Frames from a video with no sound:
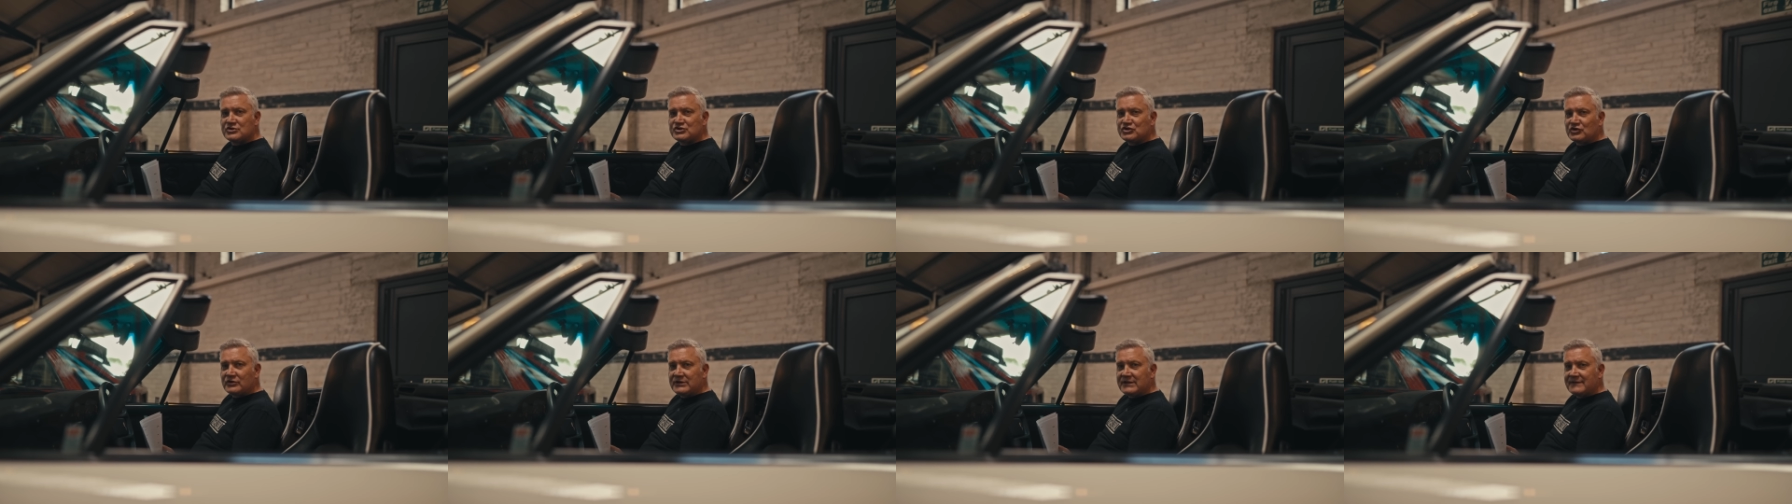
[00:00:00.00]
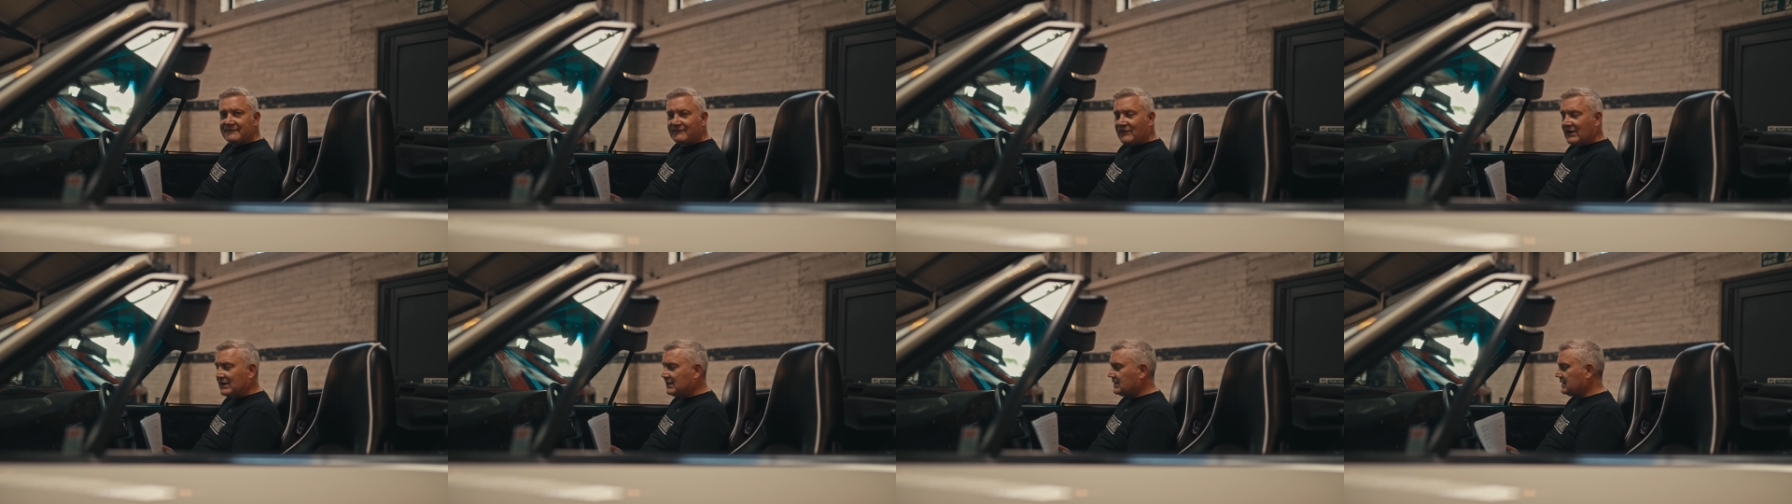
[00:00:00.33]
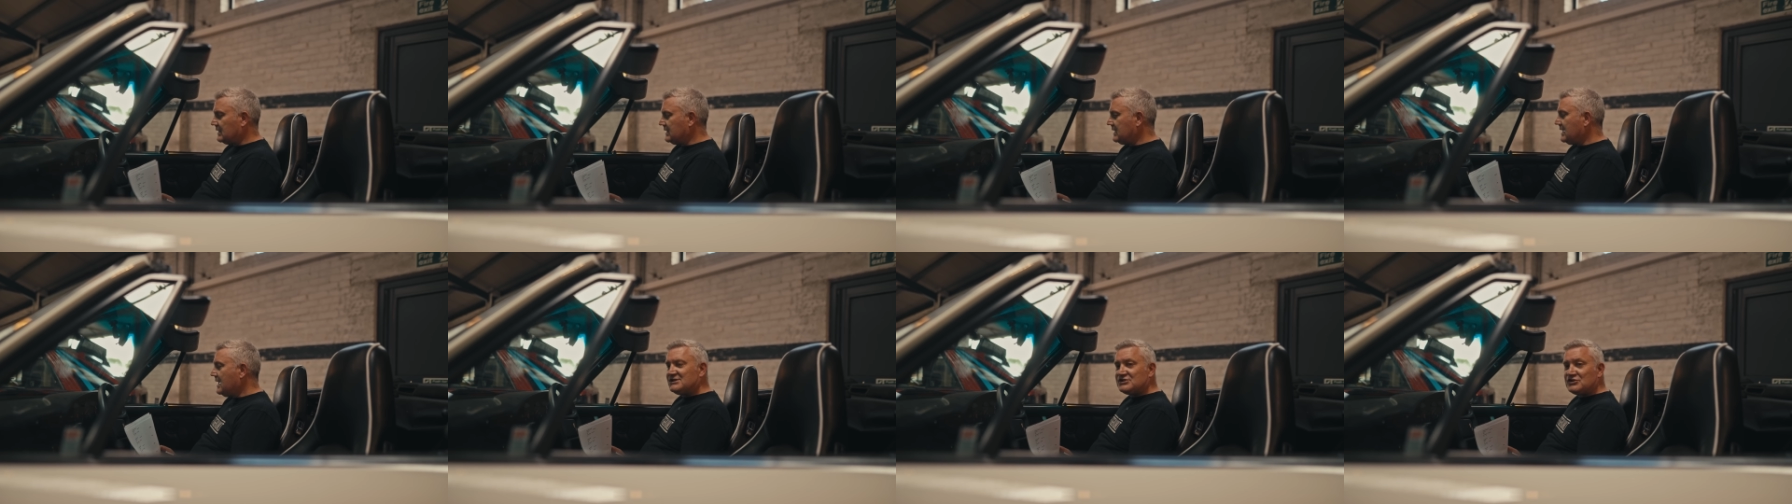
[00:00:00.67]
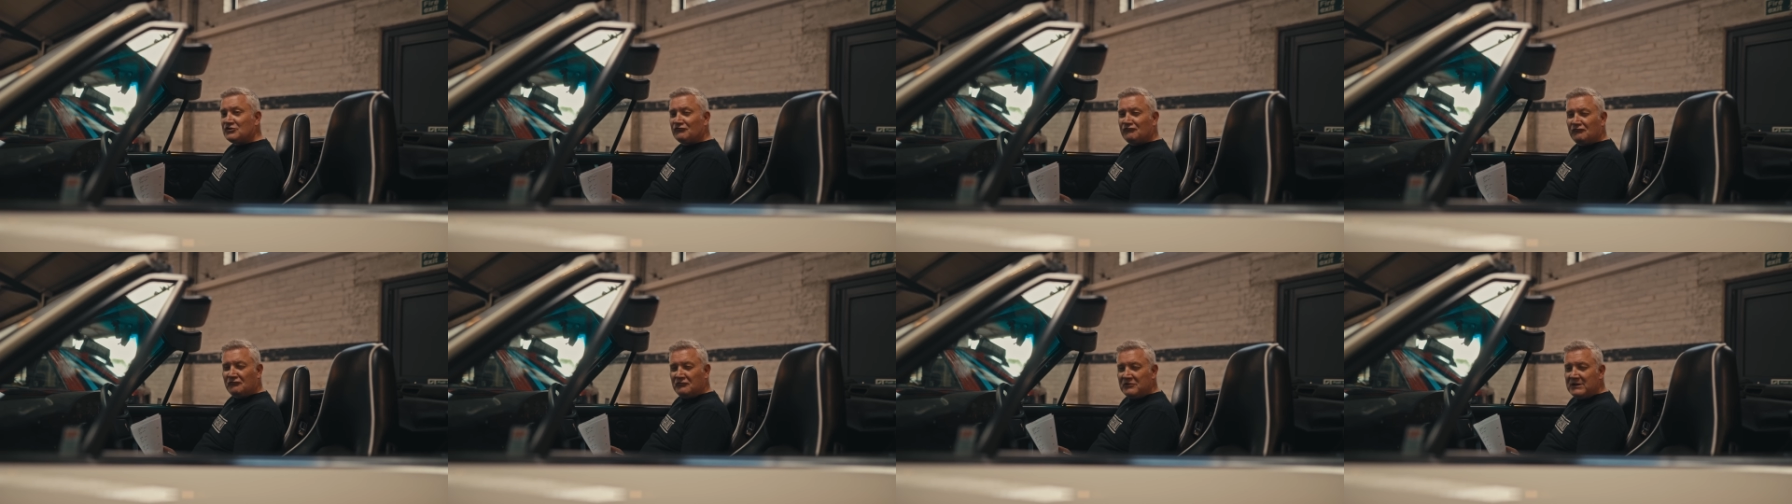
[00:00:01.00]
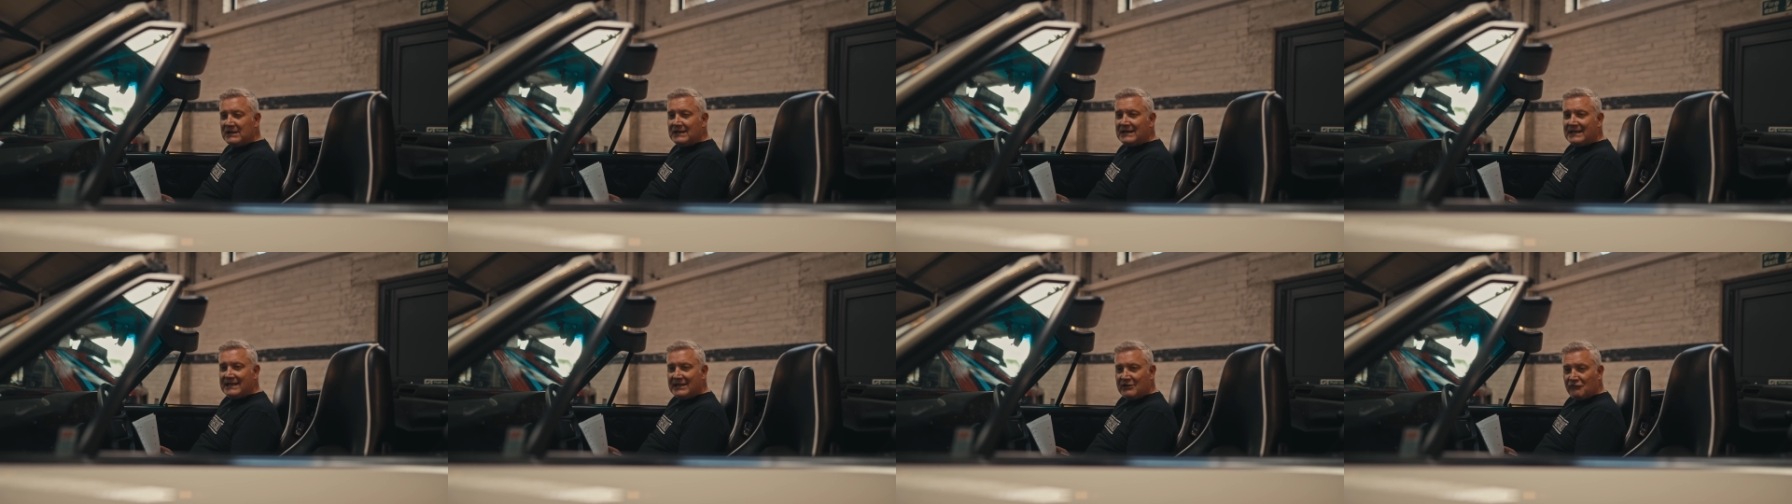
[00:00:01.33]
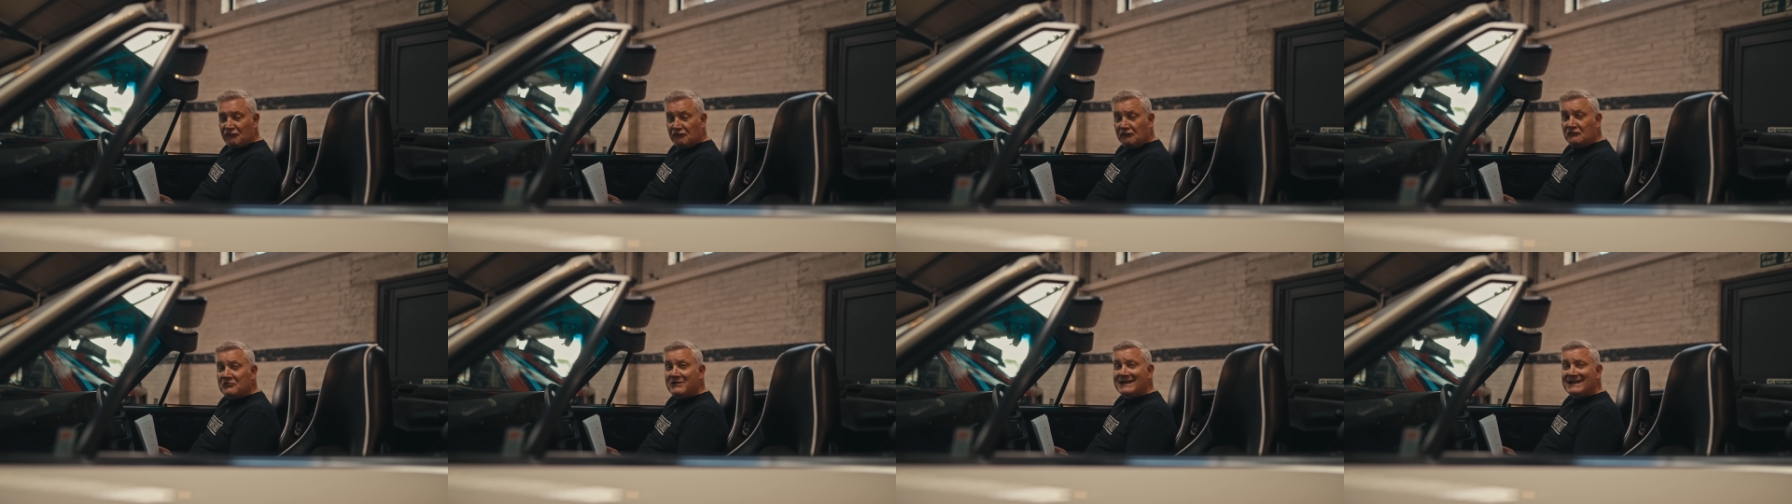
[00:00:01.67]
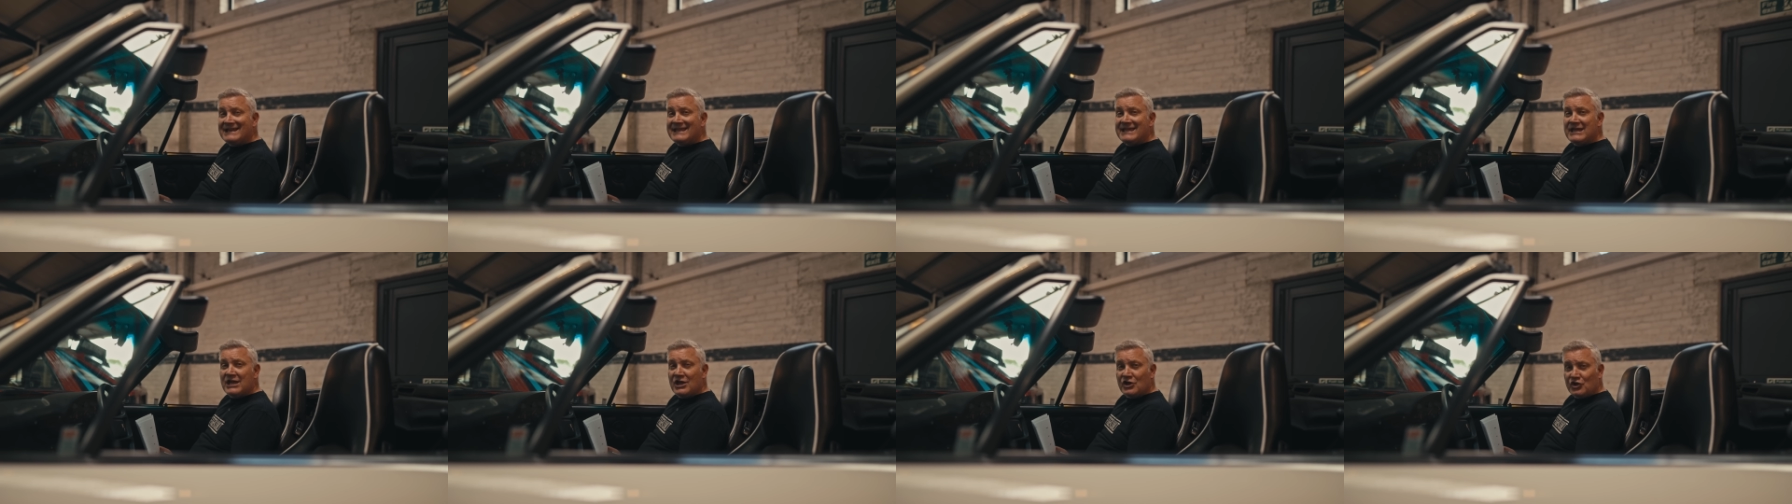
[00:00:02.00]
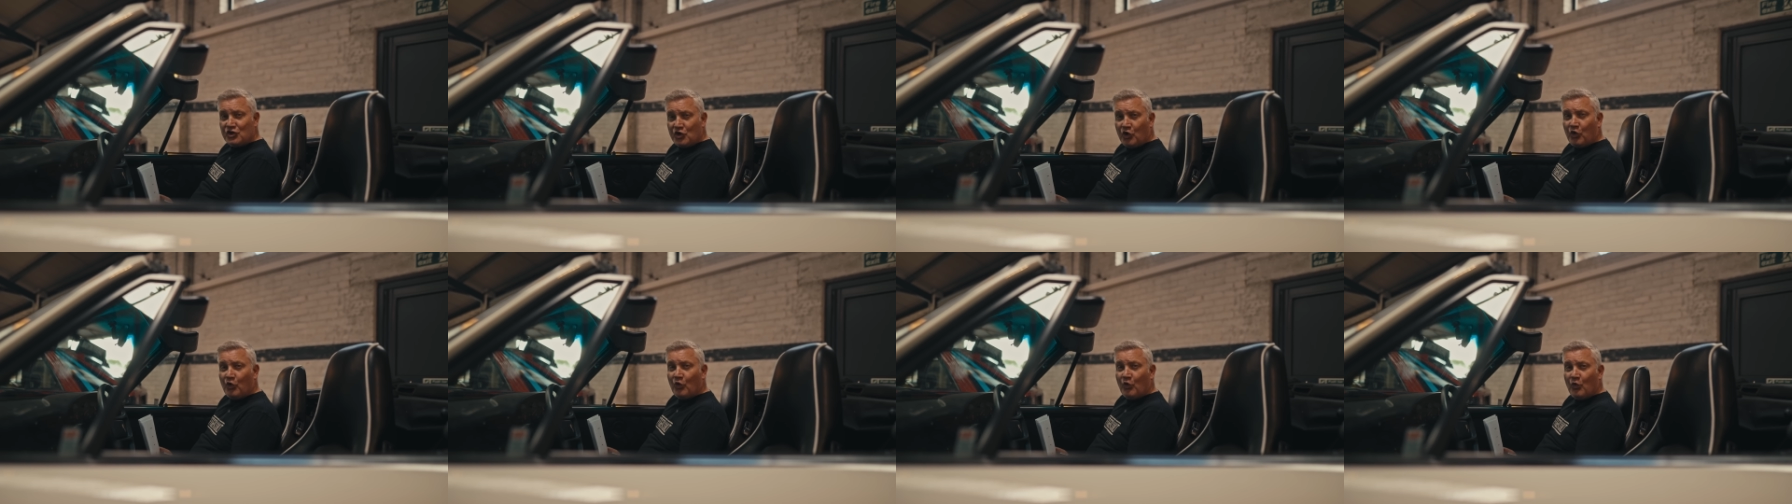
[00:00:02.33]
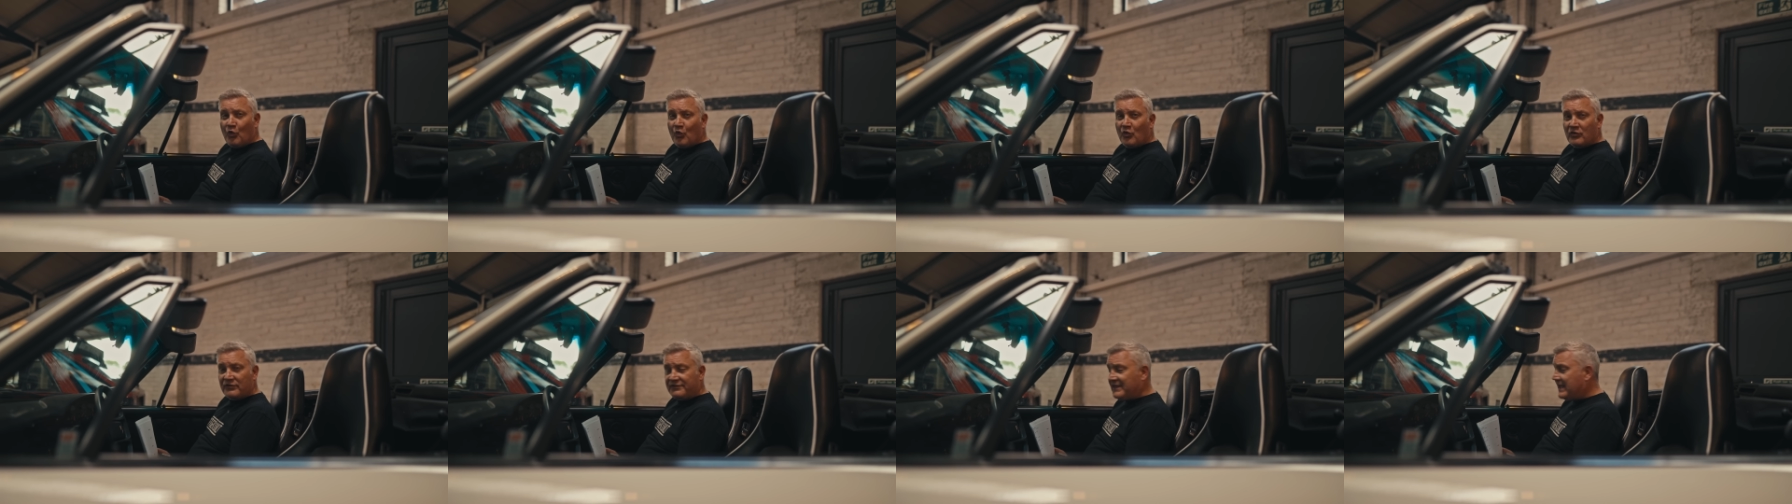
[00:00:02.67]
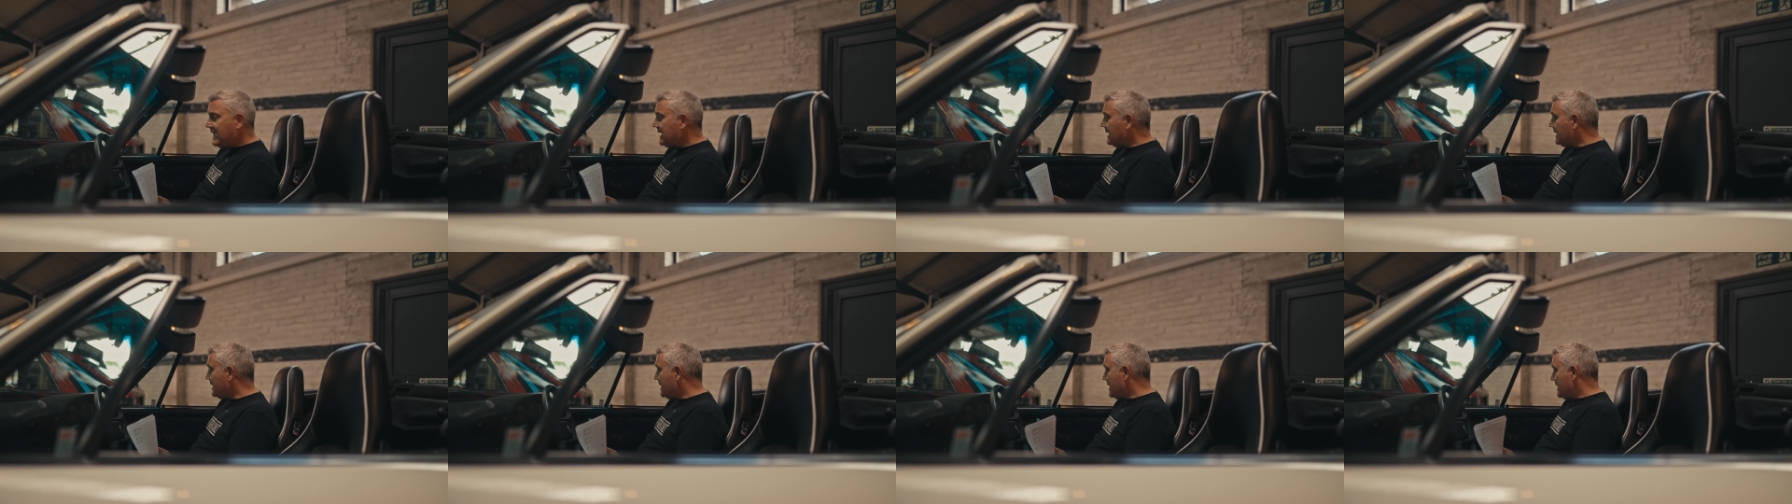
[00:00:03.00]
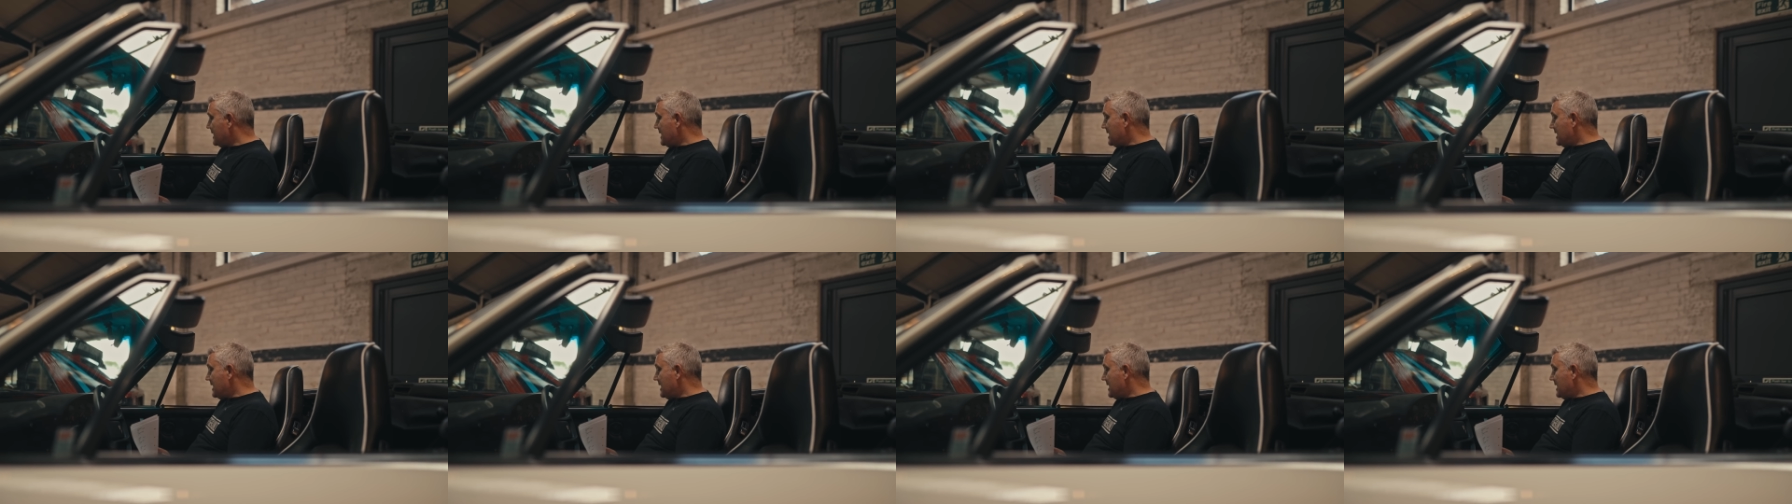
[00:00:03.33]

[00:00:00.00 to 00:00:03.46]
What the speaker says: Street, frankly. Just a really, really cool thing.